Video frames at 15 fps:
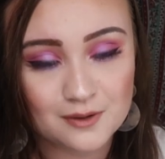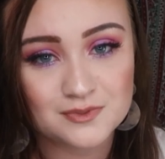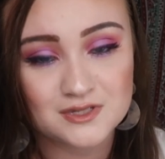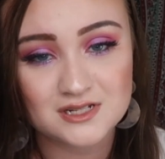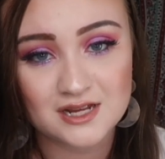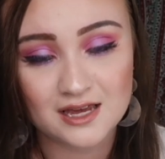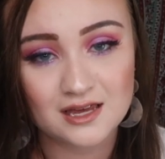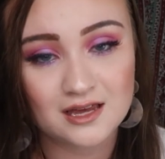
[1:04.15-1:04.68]
comes
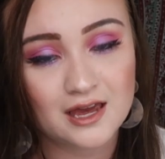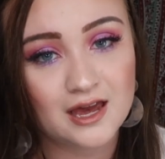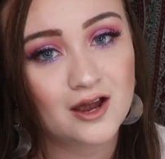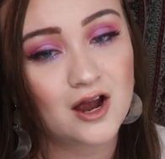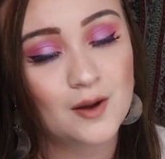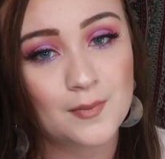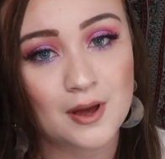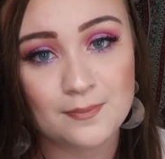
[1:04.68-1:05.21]
to taking care
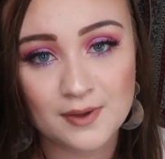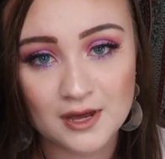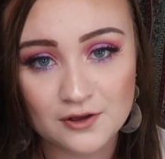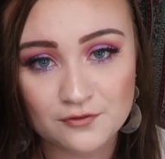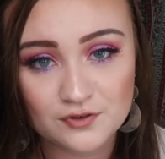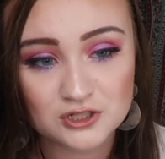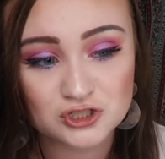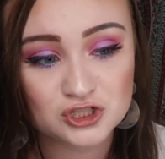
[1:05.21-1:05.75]
of my
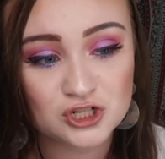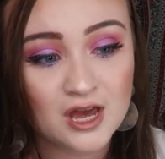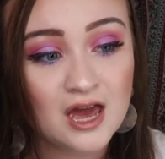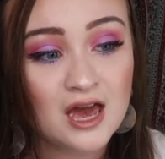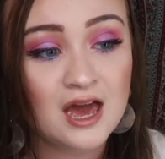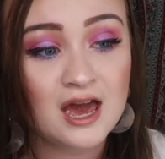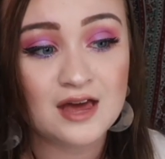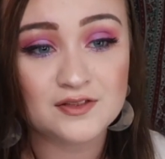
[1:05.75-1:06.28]
betta fish
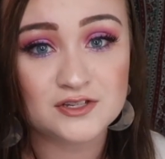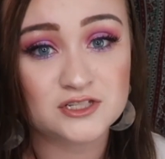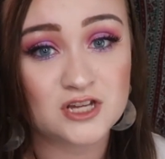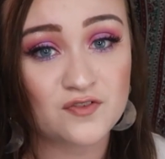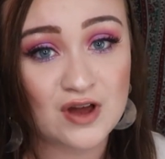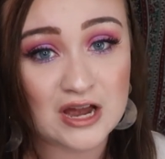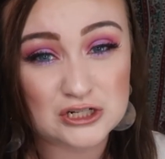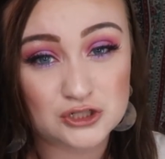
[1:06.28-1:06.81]
and the
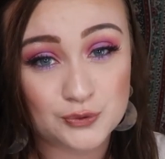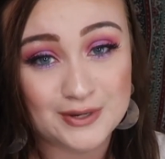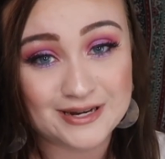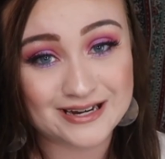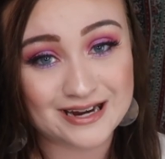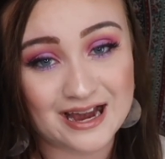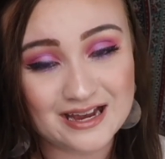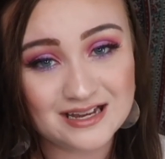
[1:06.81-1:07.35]
stuff I do at
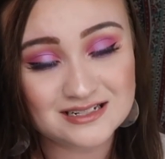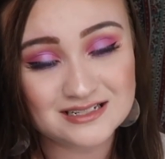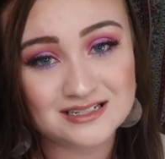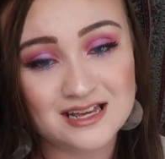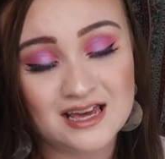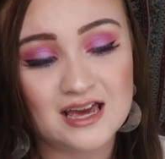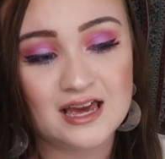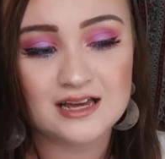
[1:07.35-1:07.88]

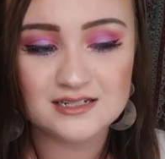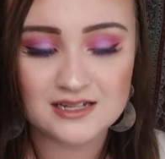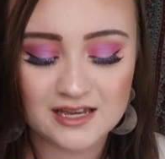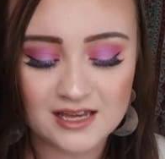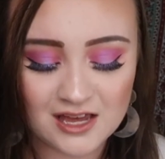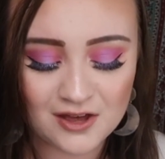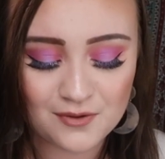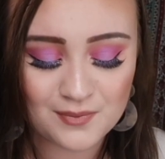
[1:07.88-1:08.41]
night and
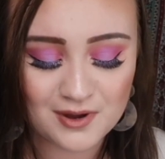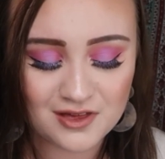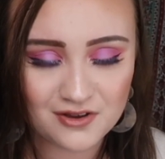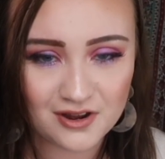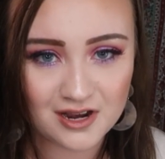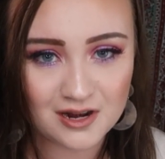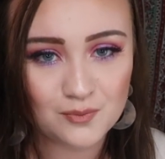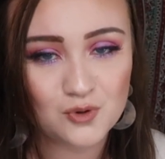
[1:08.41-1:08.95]
taking care of my
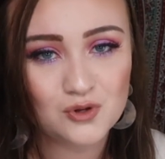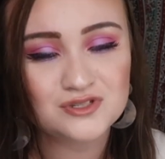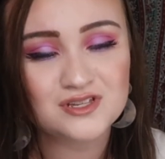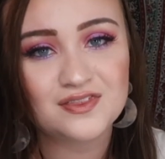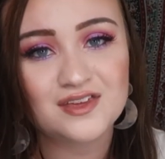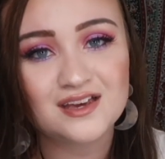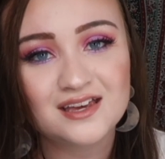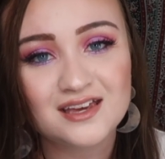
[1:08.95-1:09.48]
other animals,
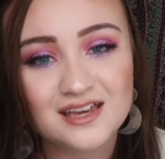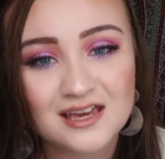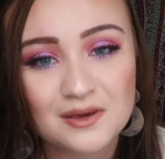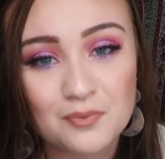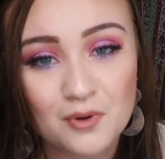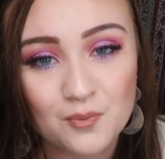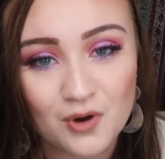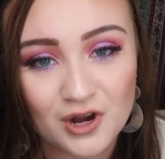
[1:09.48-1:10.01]
then
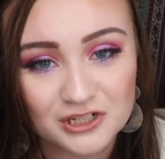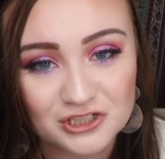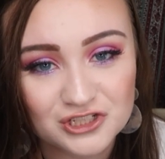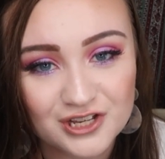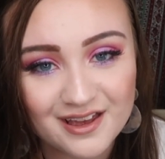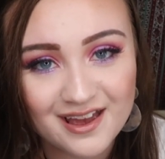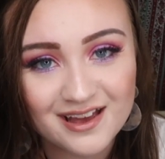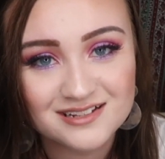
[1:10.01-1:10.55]
keep on
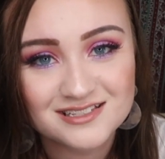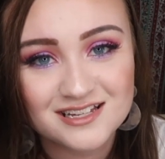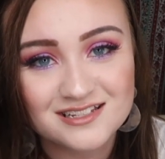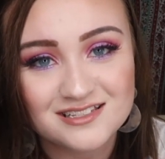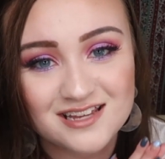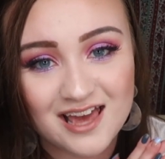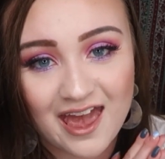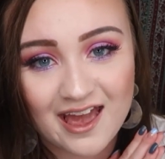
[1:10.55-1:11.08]
watching
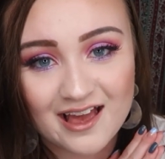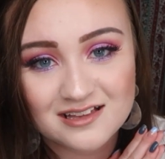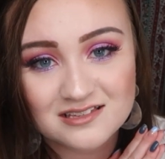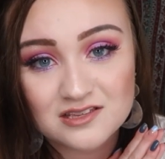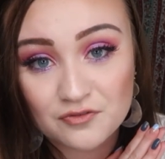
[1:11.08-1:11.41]
today's